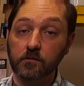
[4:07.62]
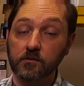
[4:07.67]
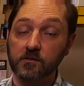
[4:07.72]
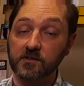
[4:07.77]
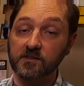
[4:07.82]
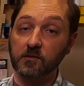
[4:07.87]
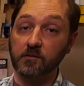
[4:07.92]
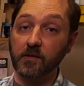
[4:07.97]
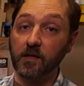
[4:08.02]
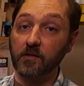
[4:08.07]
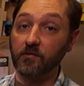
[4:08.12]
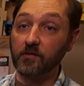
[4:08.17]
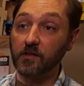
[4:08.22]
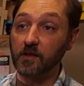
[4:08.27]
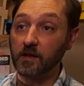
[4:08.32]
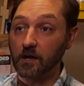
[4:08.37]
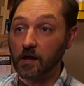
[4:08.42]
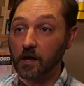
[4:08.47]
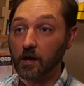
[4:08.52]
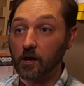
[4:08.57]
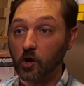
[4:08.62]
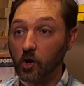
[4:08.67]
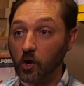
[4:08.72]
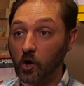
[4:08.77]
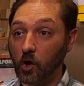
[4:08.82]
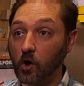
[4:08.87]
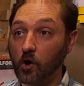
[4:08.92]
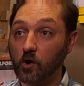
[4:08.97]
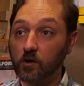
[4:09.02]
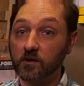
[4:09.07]
so that the
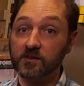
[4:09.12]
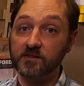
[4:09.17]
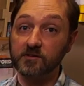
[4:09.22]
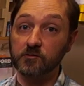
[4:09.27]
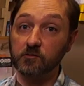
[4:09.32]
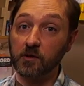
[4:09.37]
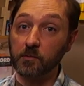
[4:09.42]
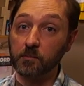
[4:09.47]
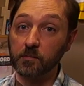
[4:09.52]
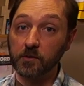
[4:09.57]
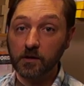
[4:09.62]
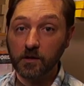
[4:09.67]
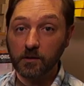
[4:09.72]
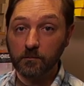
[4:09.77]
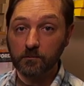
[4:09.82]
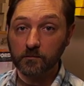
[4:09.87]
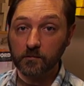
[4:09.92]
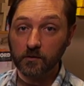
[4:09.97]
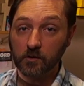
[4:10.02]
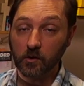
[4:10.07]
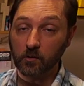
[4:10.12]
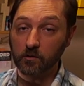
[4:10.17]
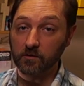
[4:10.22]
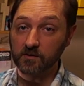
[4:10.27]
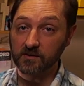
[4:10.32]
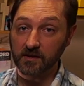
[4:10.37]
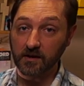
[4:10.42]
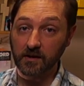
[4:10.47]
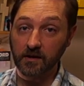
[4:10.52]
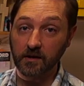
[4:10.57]
long strip
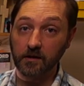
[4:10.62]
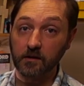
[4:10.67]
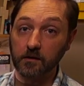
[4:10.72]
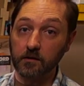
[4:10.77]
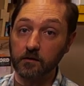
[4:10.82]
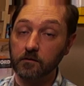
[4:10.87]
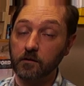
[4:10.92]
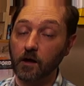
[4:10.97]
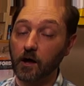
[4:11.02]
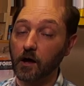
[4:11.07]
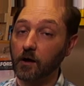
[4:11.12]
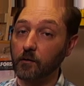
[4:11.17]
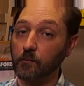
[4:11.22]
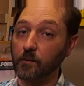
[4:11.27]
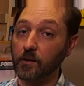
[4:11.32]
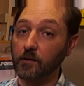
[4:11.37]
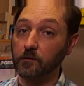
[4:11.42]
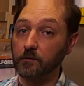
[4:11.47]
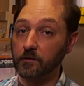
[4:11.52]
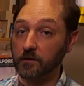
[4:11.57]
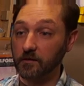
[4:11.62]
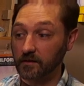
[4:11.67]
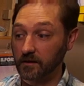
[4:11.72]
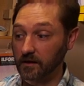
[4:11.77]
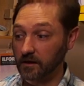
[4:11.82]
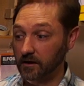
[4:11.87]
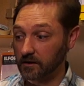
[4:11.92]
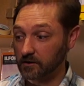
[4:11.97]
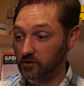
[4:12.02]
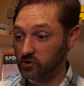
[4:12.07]
goes in uh, rather than
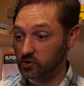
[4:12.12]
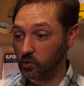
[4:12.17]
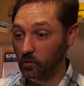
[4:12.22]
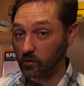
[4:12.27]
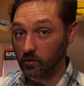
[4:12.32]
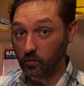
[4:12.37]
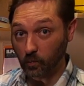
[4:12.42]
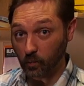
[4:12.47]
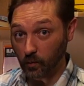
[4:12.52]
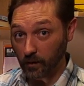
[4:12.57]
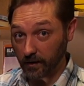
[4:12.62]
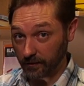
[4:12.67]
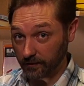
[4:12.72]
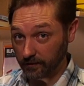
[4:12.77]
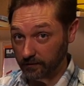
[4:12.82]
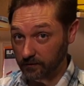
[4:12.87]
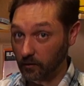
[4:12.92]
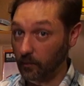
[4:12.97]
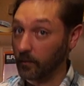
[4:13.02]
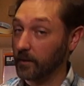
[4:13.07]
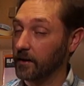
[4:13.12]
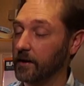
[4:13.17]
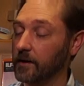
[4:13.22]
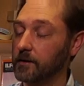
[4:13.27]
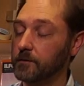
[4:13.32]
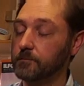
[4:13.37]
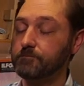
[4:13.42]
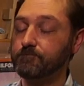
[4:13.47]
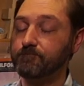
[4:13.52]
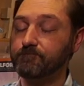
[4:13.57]
the short width going
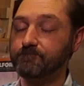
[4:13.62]
in.